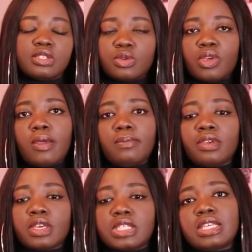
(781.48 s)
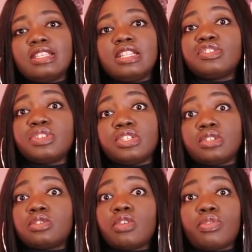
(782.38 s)
into it, because it can literally
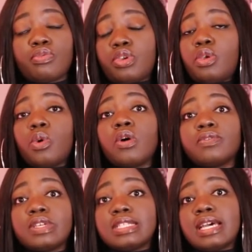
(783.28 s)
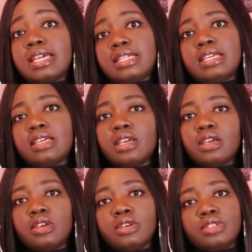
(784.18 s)
just throw you off entirely.
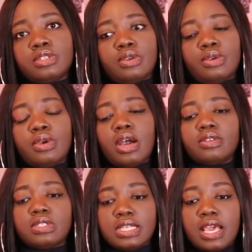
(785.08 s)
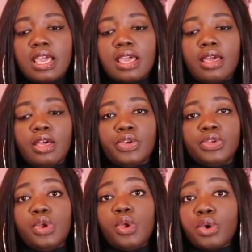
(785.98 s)
So I would say,
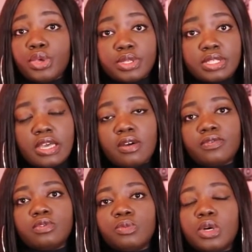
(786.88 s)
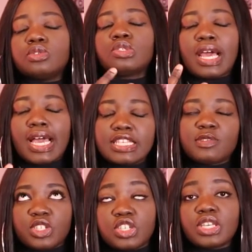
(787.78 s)
know yourself, well, try as
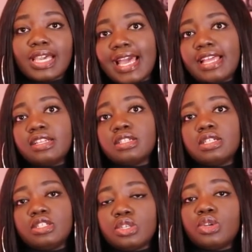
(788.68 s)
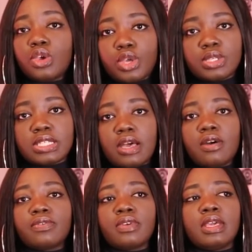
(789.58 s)
much as you can to know yourself,